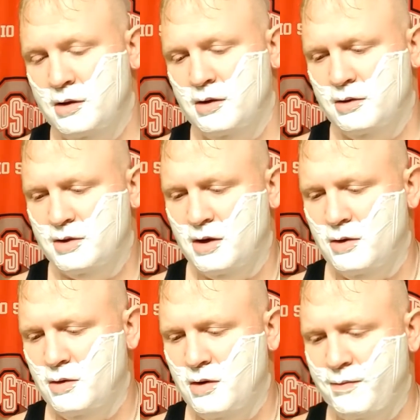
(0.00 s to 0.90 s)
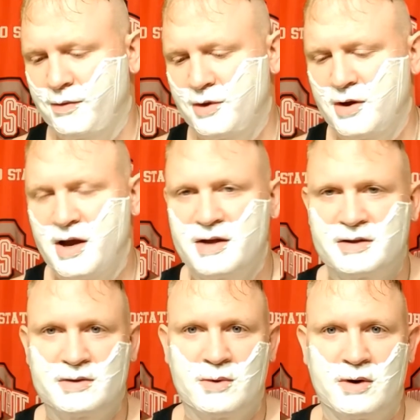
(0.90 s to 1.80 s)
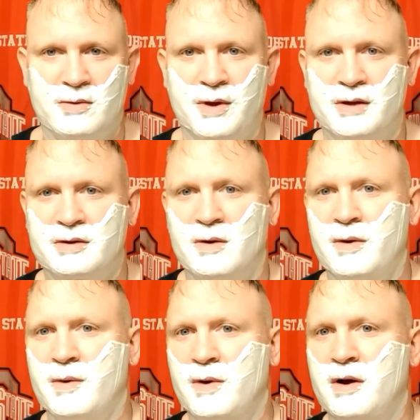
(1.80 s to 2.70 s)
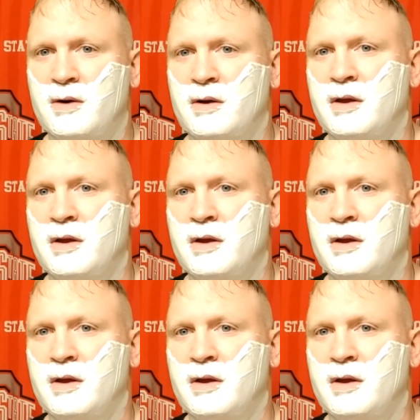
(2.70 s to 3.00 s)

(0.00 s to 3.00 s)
So hopefully you guys' work week's going well.